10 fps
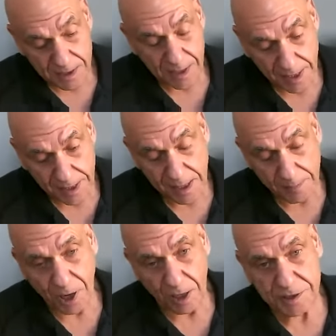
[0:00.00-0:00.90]
It ended
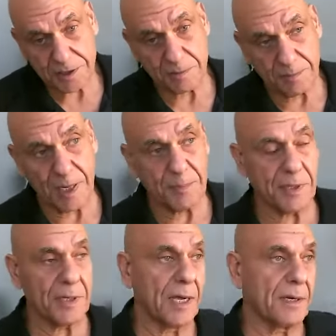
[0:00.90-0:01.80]
up costing
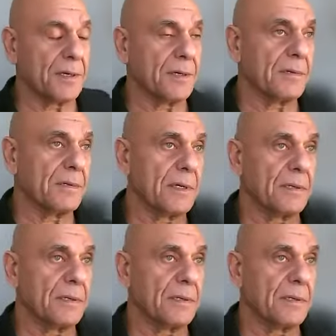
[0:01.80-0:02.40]
maybe I don't know,